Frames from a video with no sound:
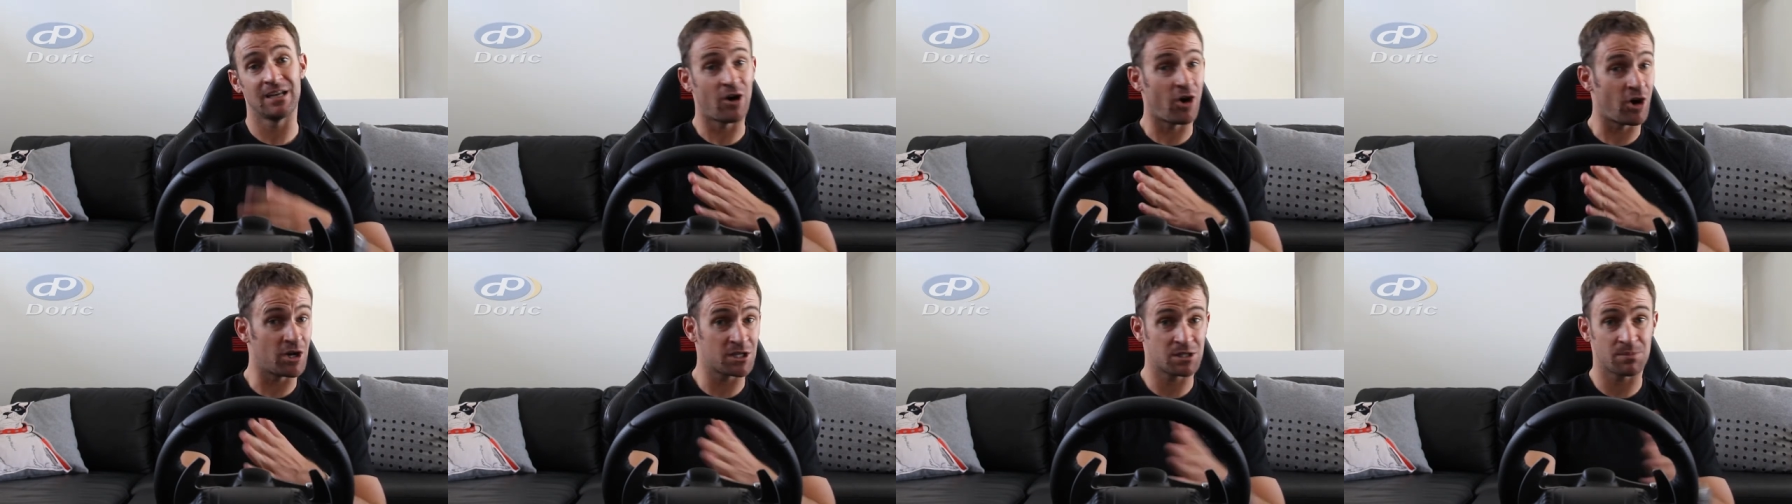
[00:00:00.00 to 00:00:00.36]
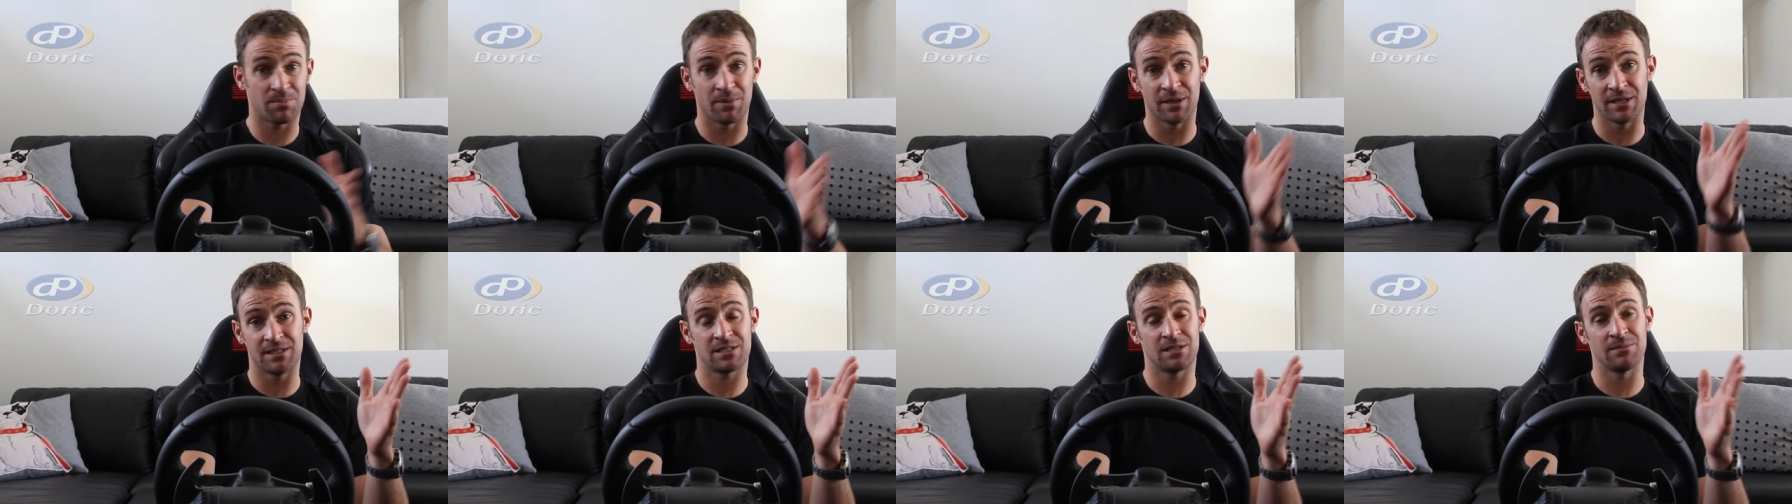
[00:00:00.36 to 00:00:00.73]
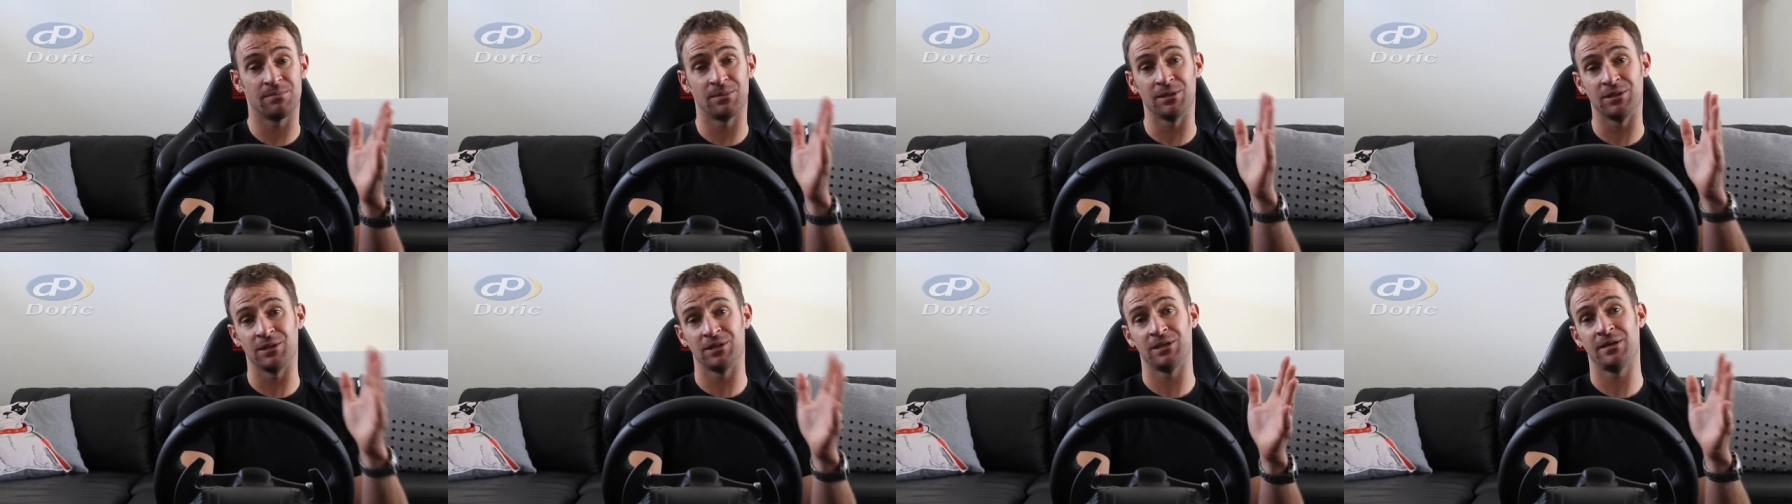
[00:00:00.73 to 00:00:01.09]
High speed
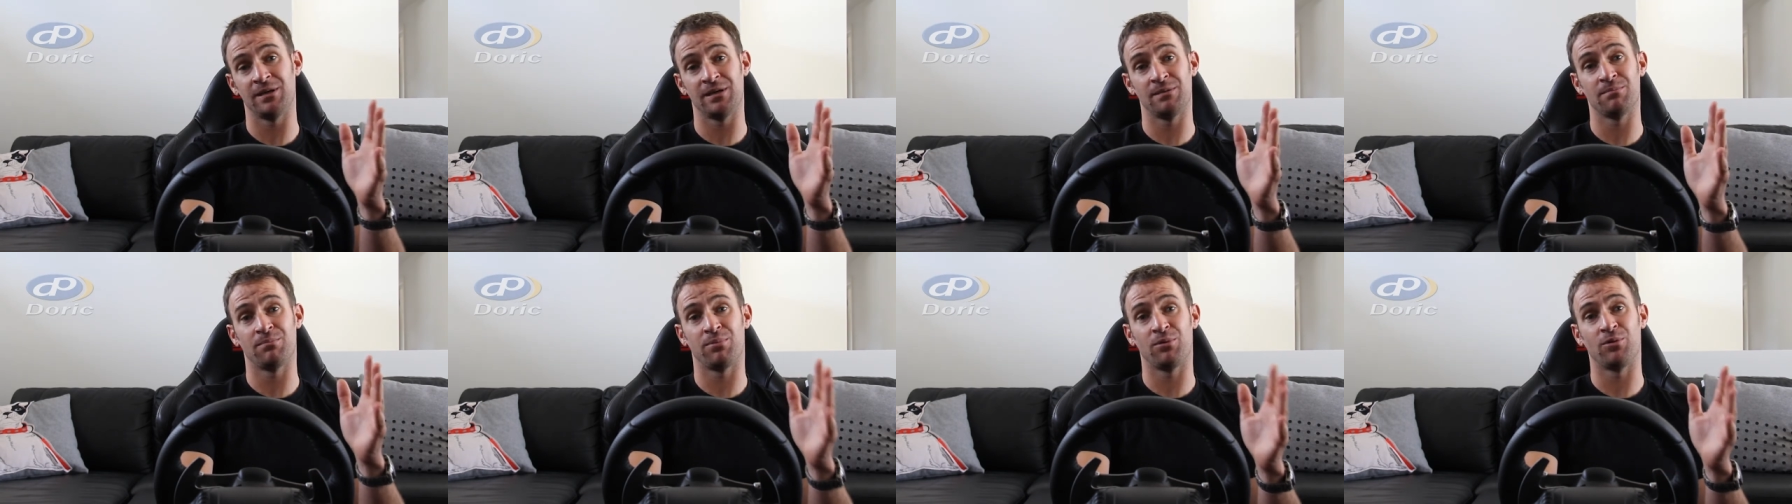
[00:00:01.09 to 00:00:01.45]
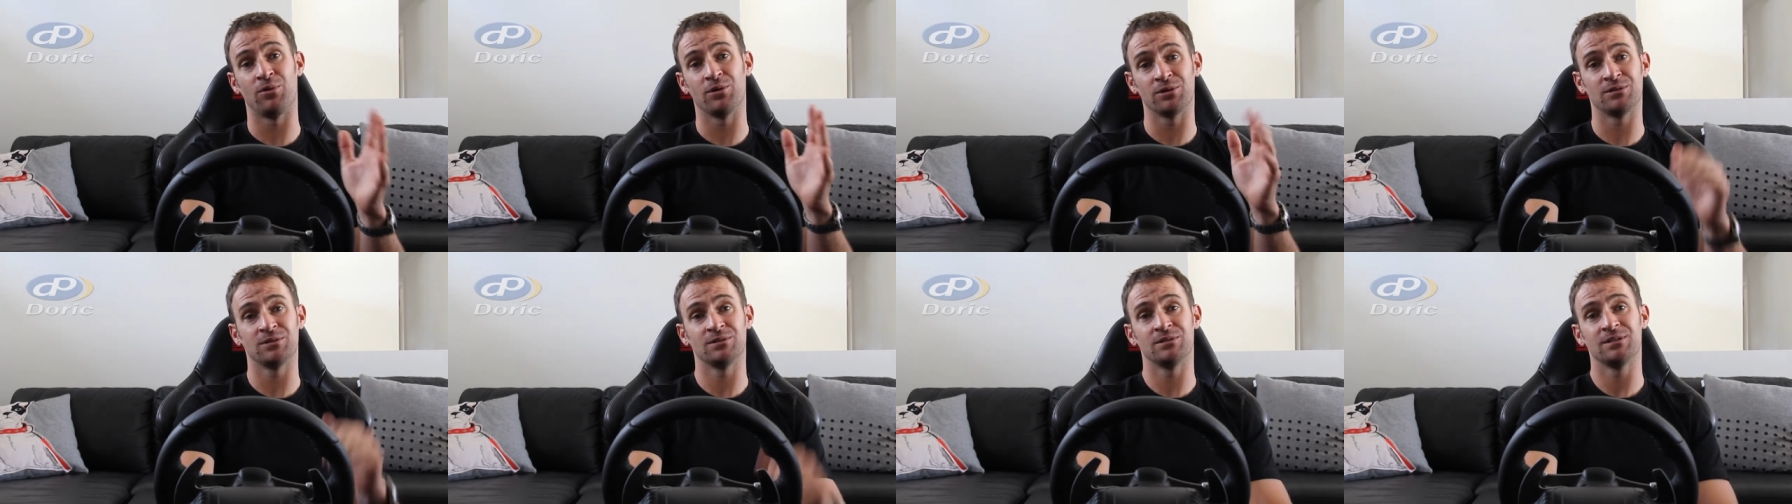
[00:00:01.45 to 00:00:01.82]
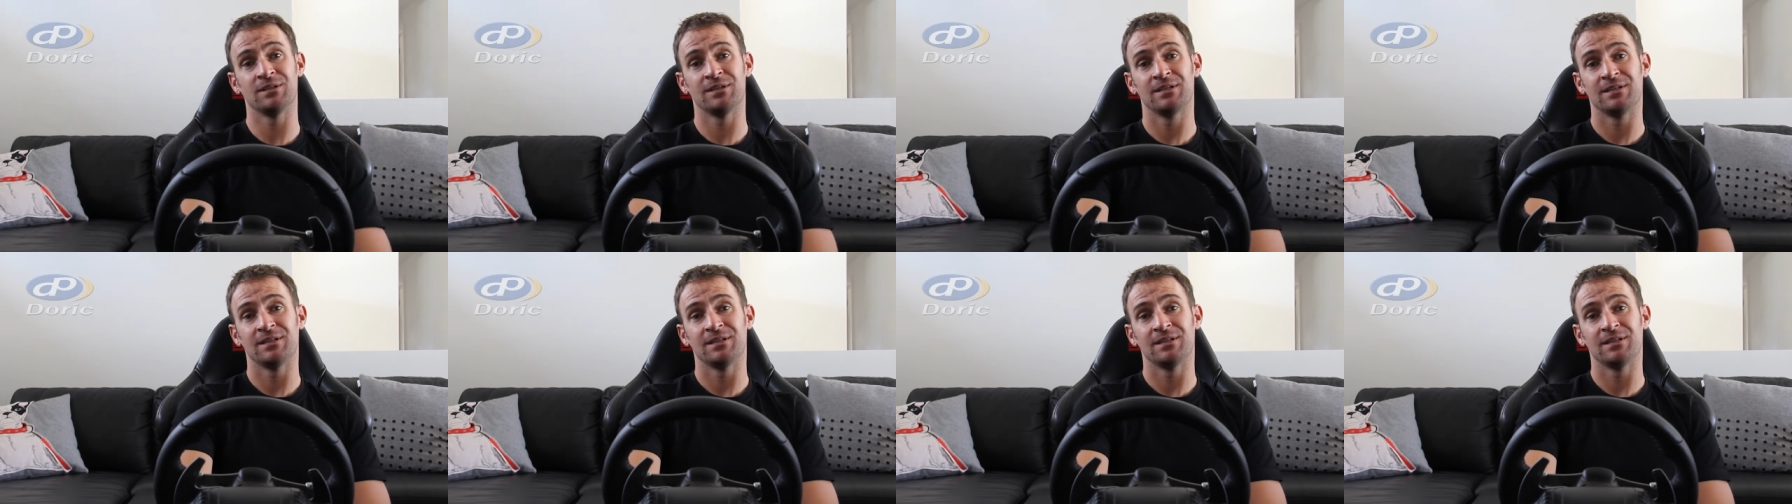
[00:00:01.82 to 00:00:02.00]
stability important,